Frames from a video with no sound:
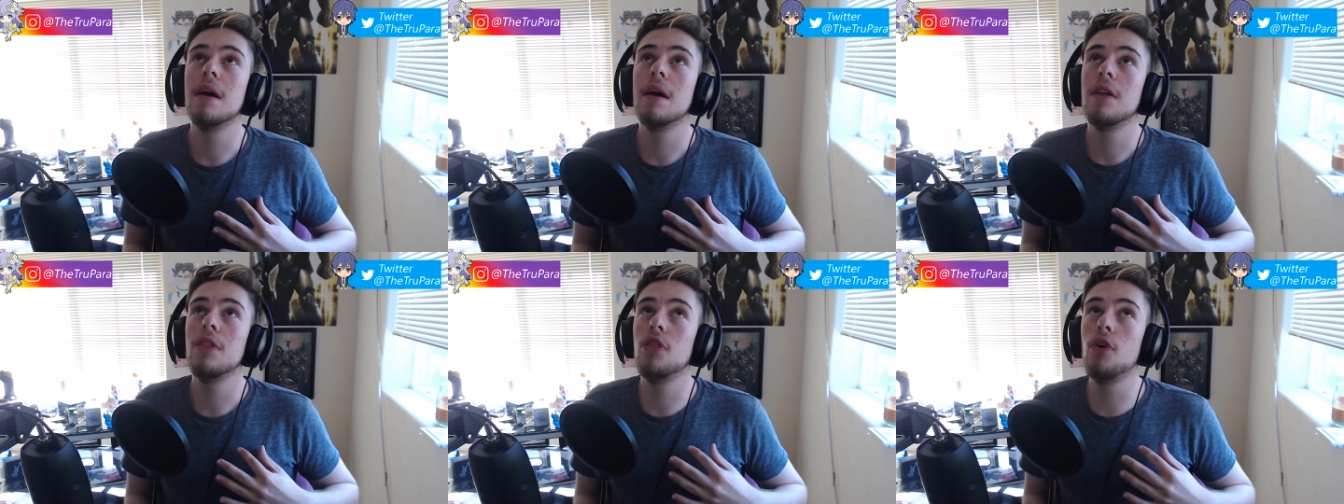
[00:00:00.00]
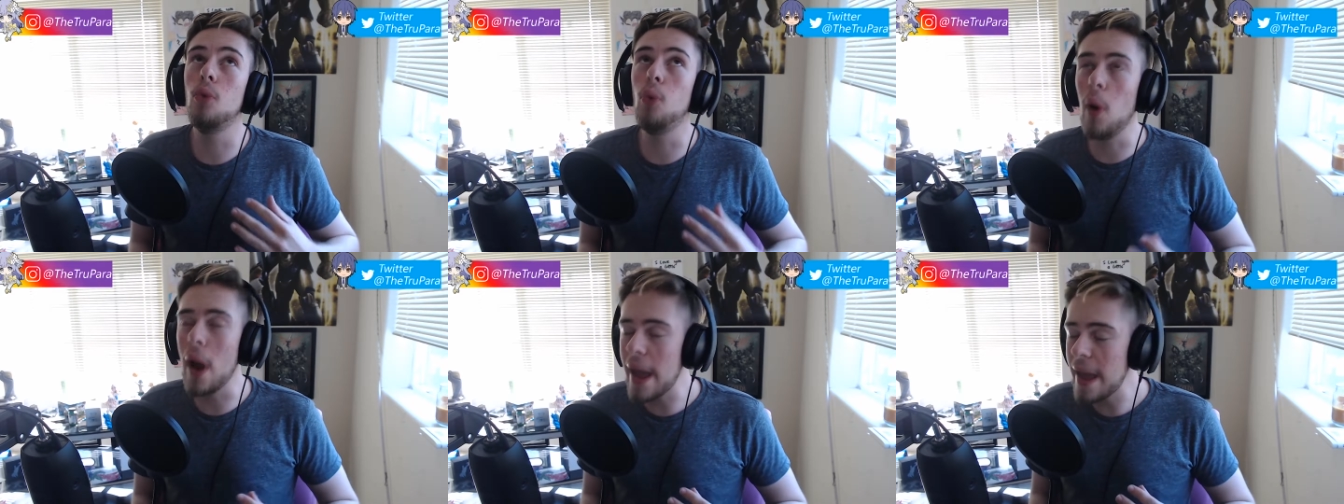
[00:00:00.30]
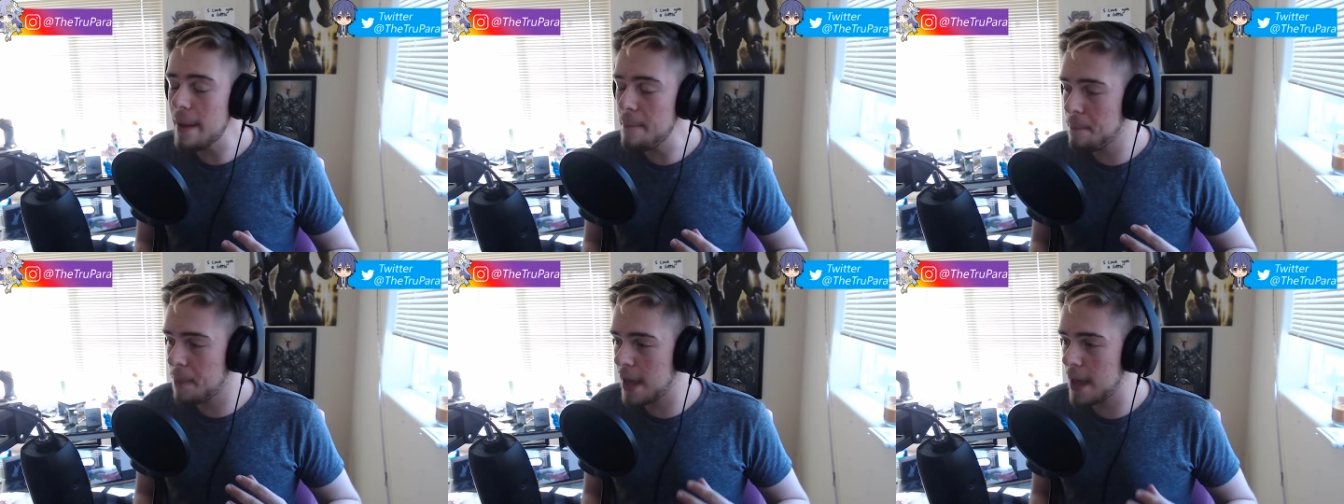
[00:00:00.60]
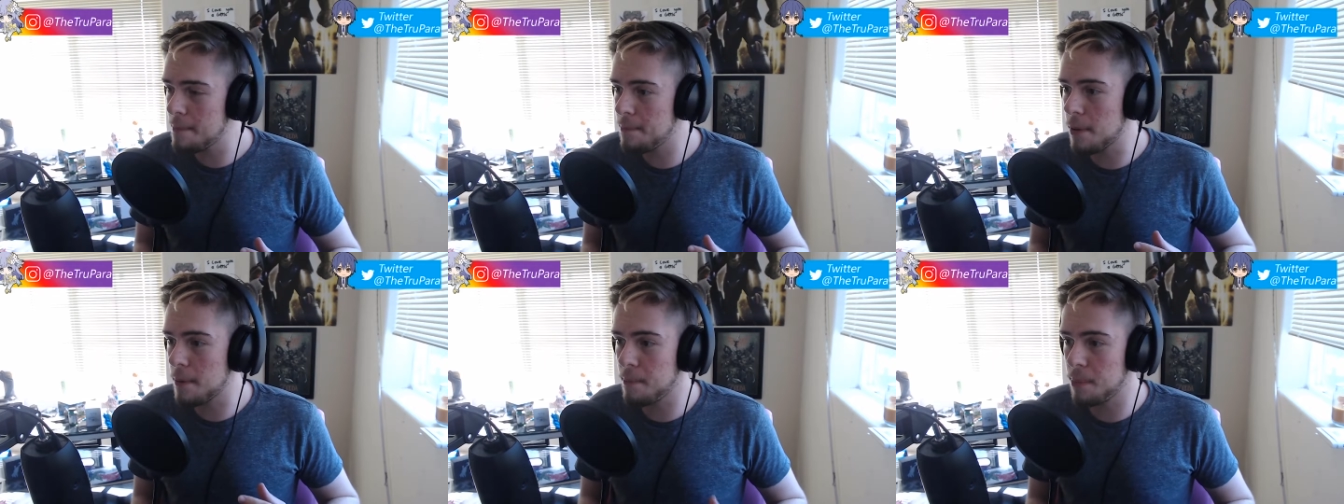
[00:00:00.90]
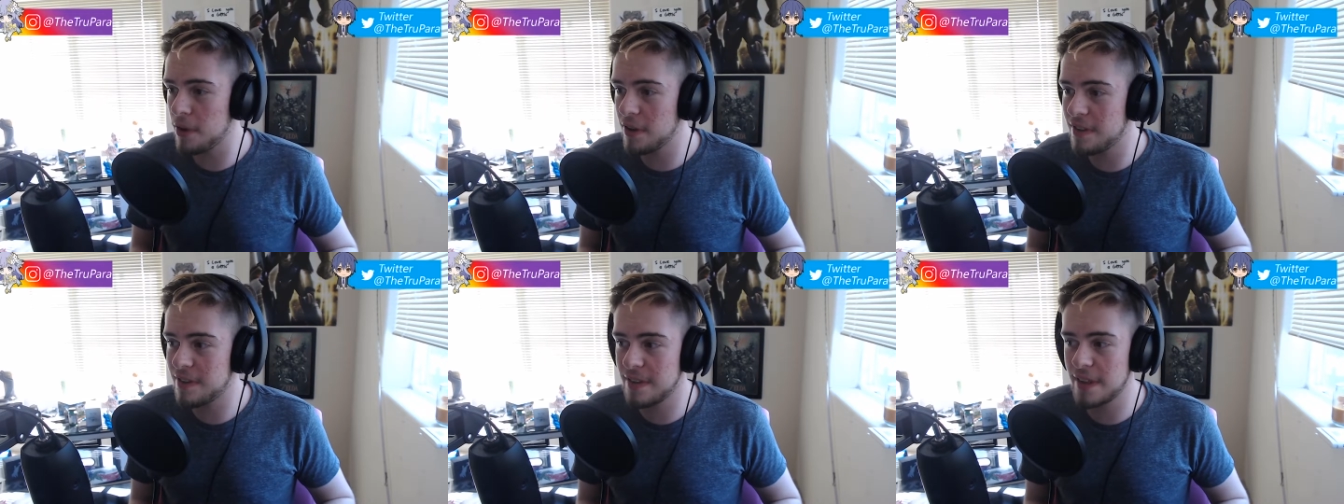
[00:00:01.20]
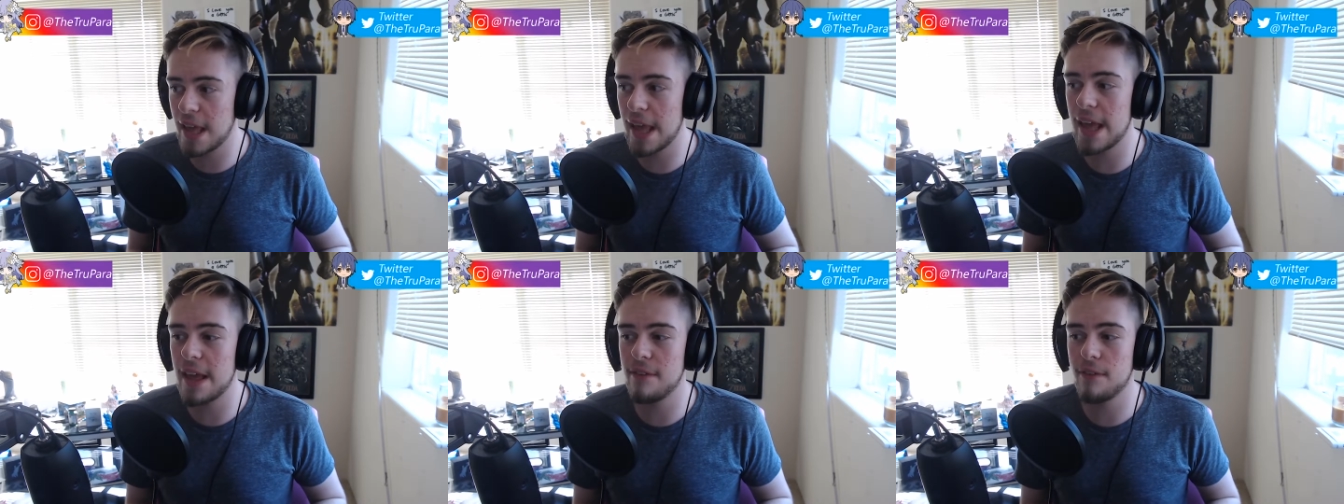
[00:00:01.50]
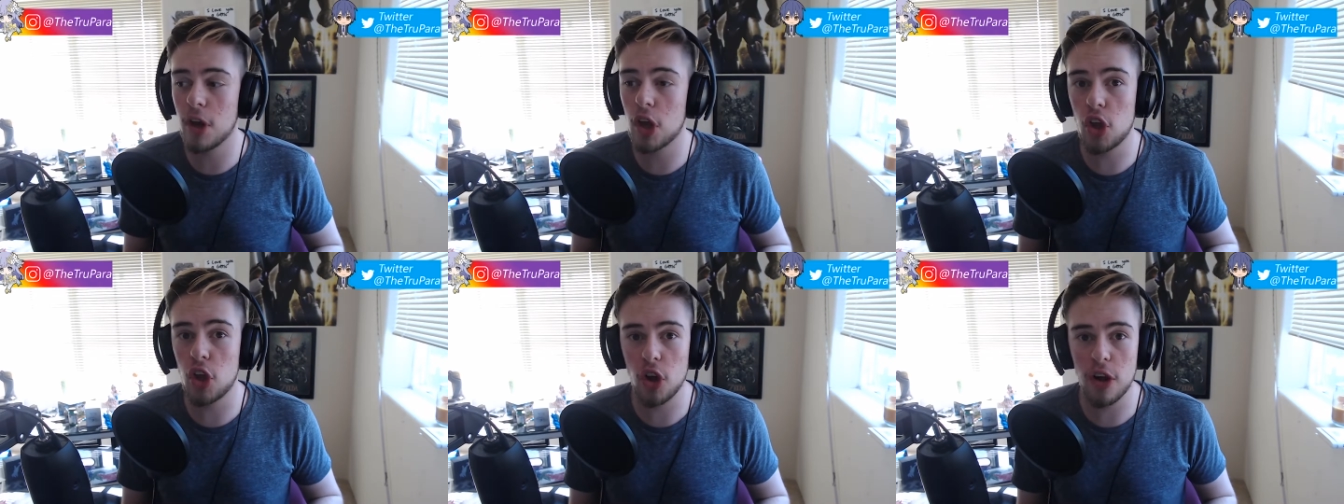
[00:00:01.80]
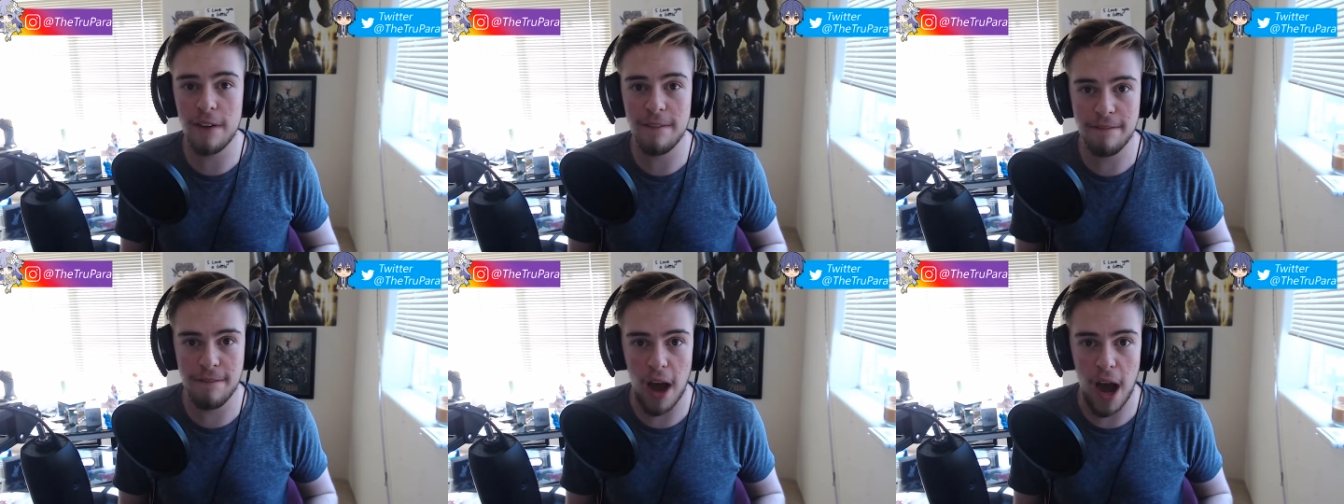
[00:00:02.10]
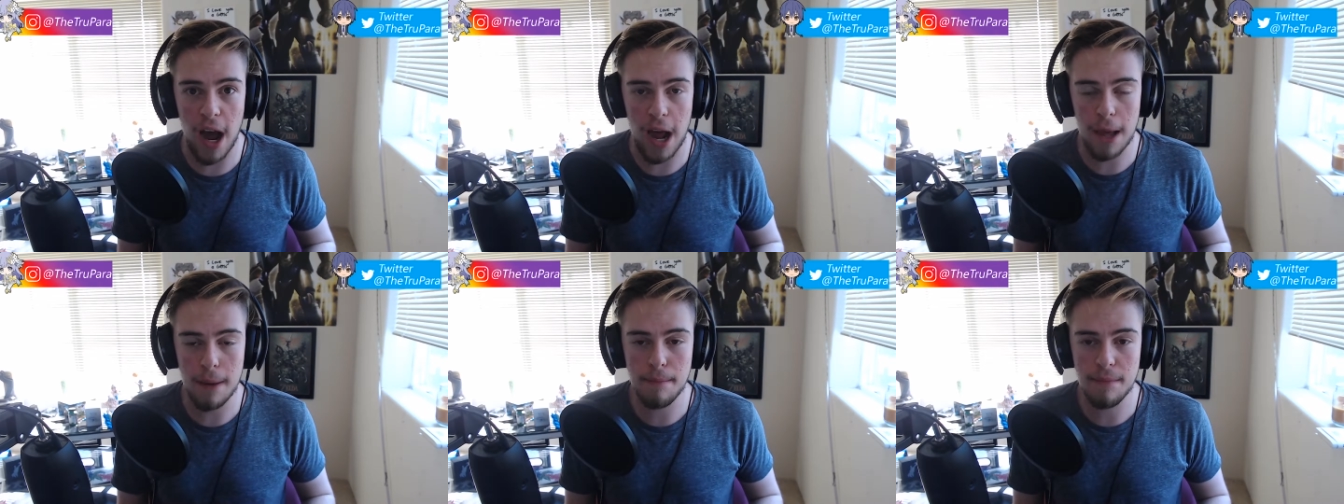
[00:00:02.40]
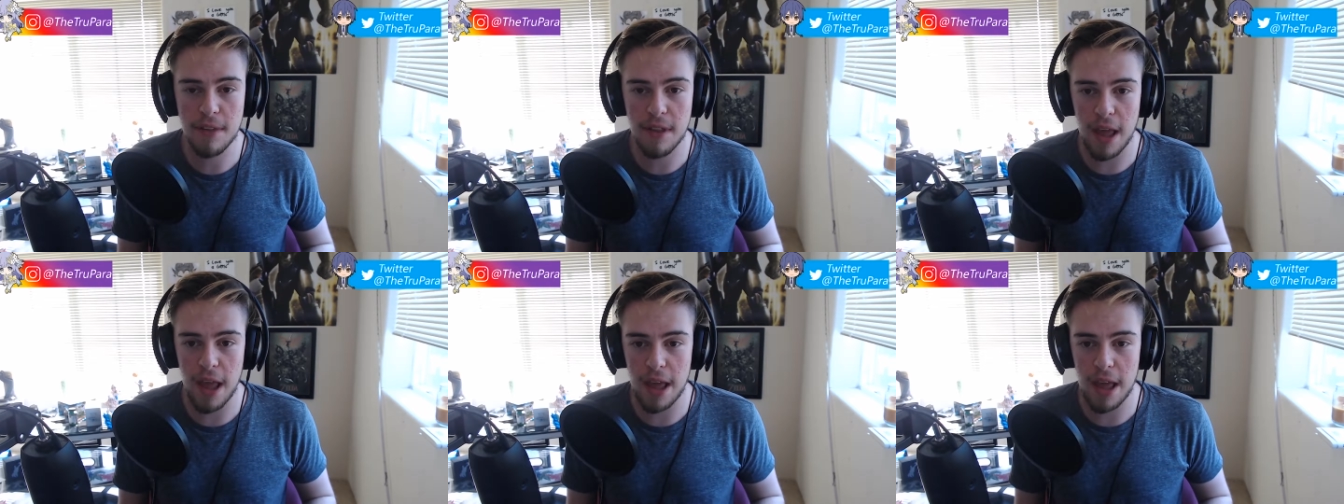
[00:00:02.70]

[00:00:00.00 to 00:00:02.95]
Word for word: The way people perceive good vibes